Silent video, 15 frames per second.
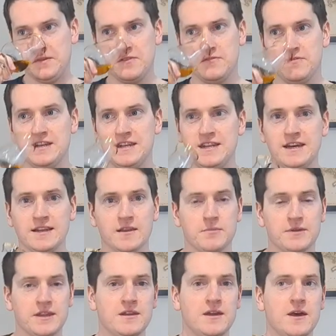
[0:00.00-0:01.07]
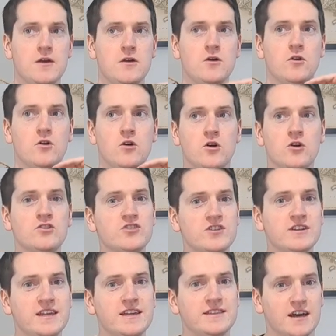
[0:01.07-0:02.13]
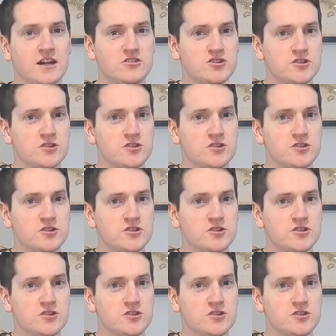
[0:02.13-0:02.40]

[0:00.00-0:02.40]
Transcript: and vanilla, but then underneath that,